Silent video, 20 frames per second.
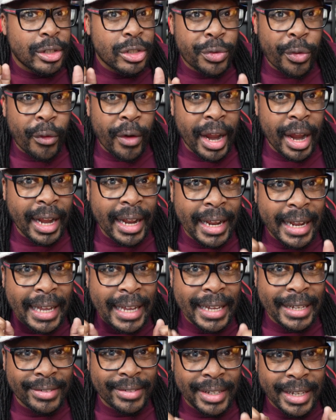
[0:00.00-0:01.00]
Trading
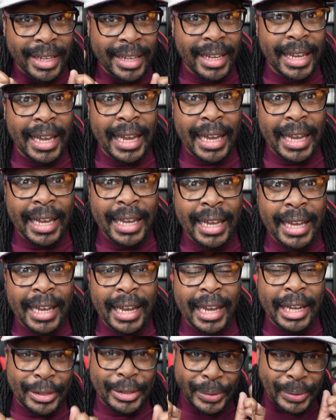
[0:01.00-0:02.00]
is the key.
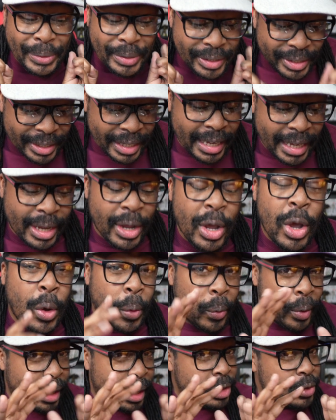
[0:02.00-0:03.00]
As you see,
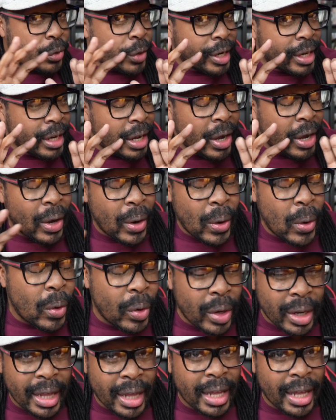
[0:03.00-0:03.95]
when I traded all